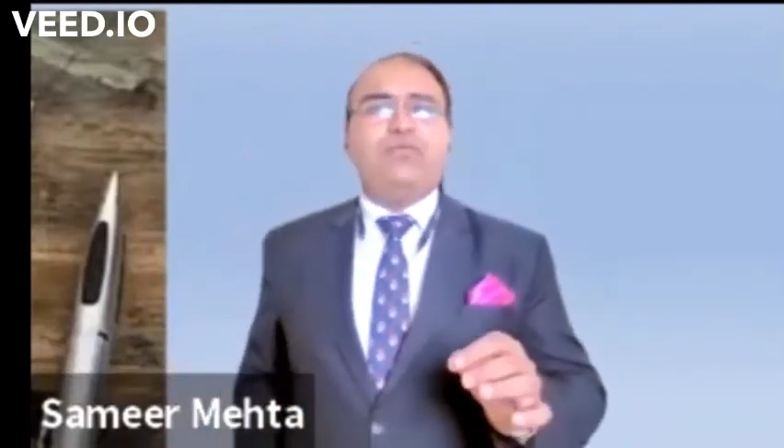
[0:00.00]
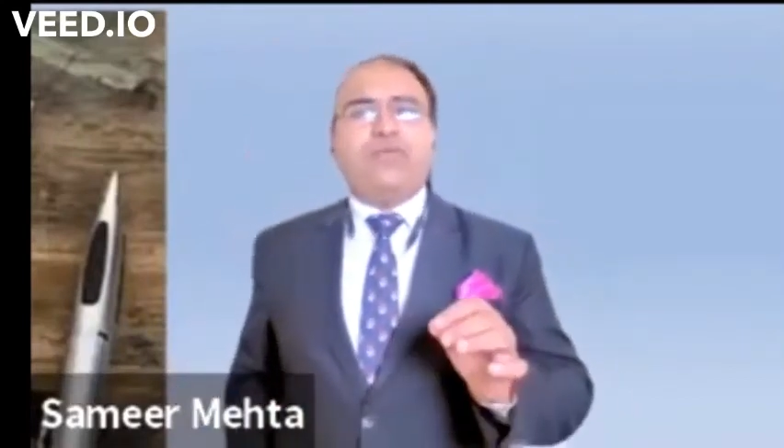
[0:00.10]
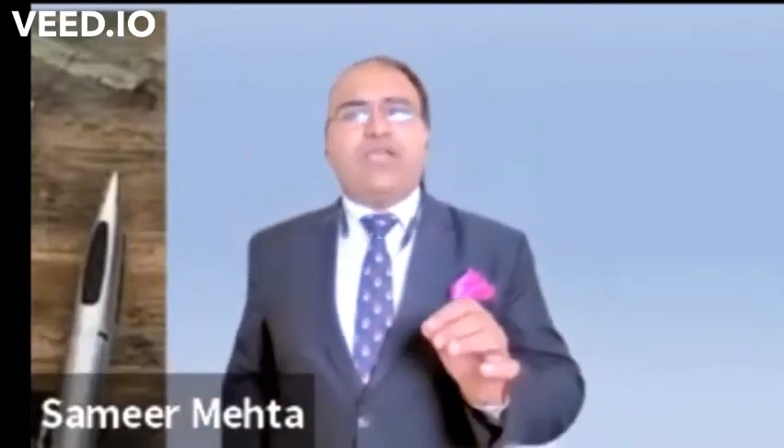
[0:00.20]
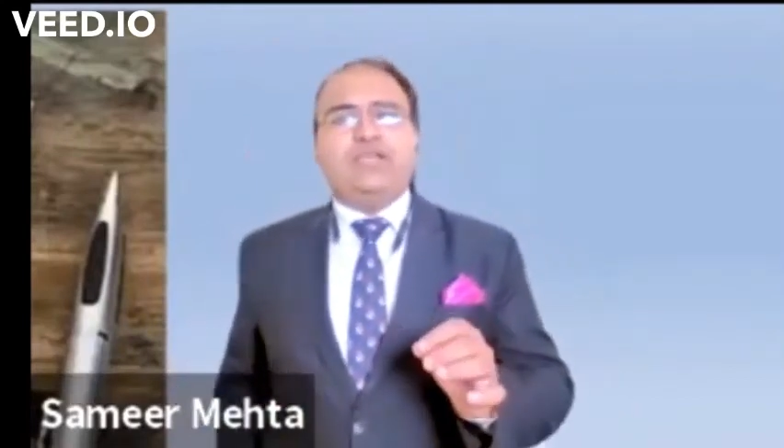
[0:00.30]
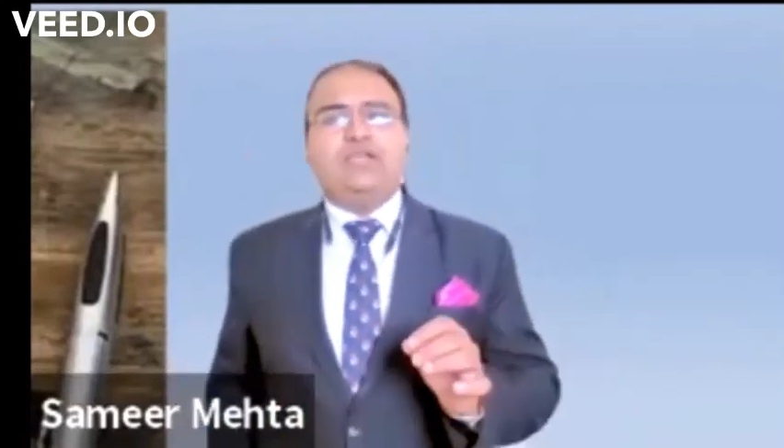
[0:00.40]

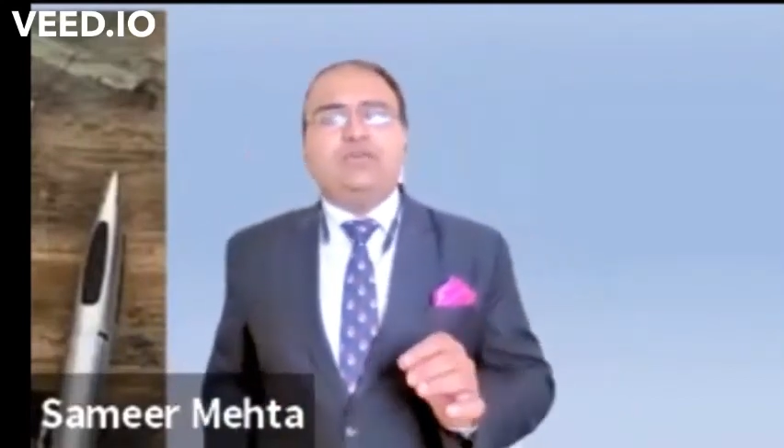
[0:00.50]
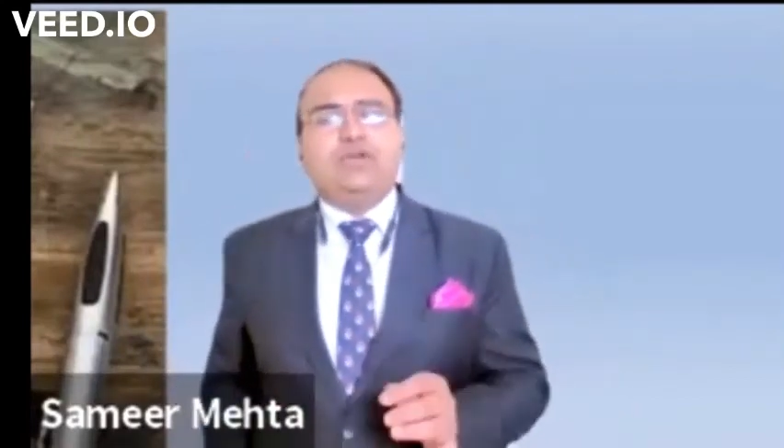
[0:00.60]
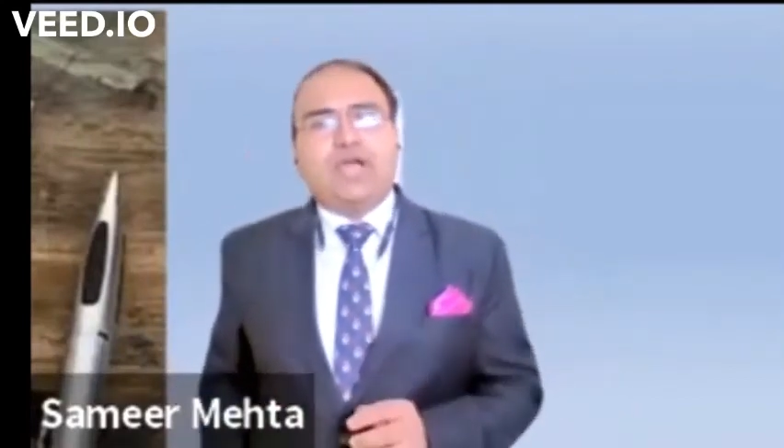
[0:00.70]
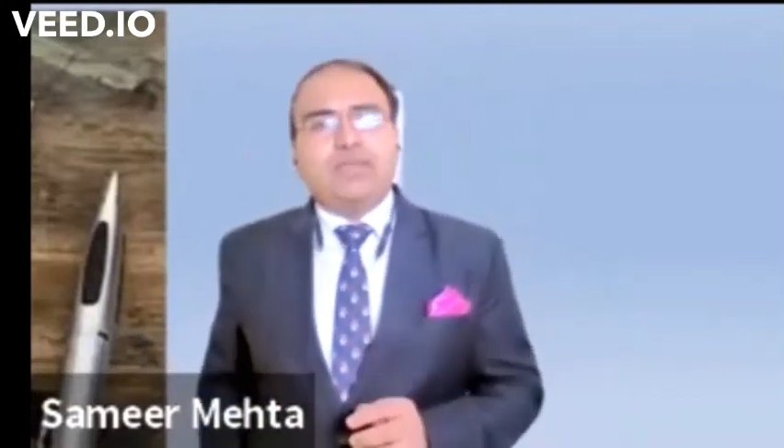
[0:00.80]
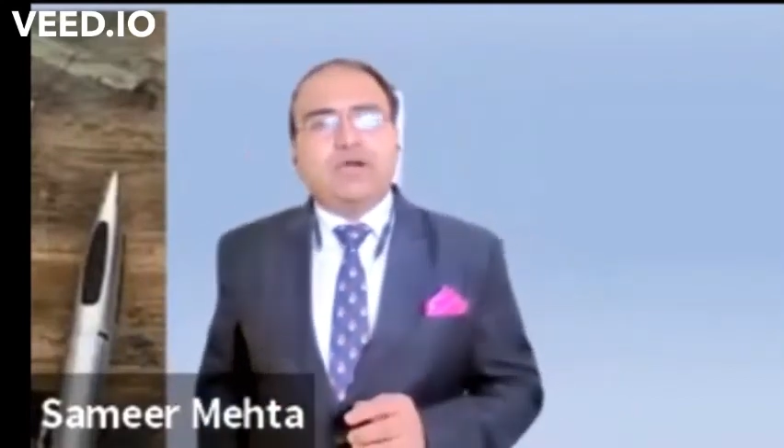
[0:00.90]
very
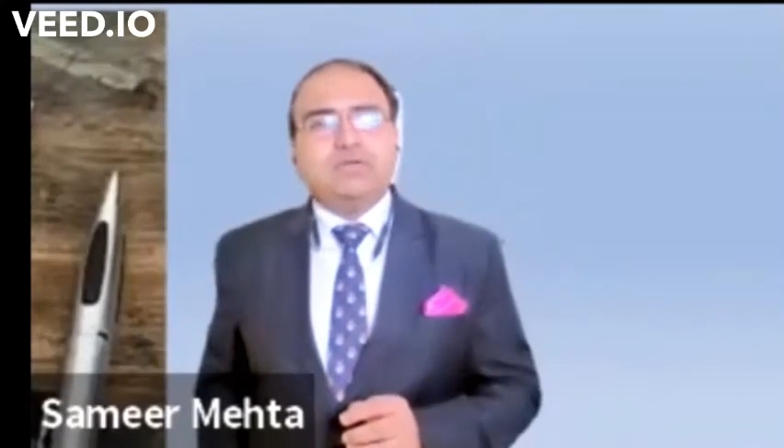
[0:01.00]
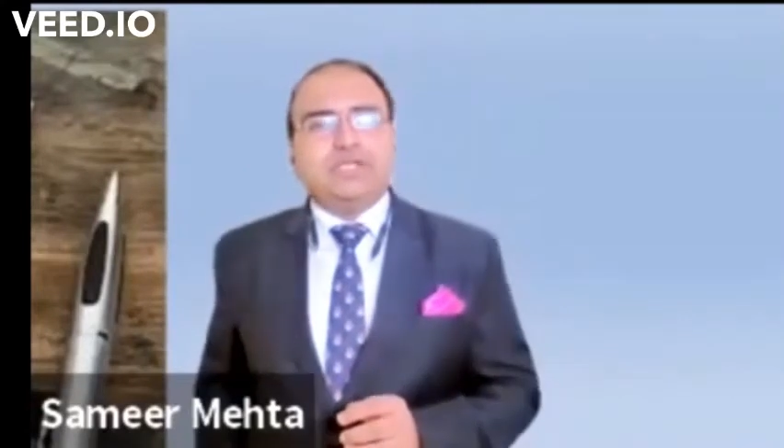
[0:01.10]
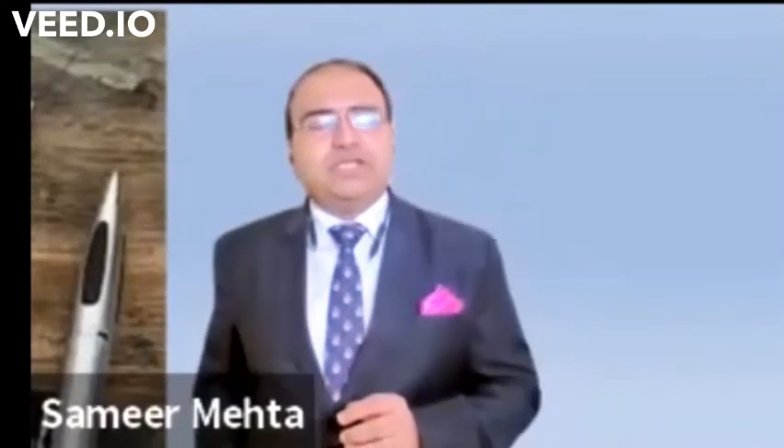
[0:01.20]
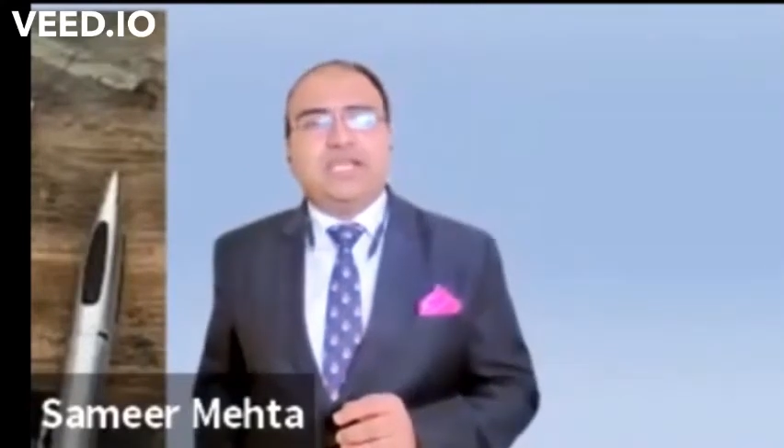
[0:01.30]
good about a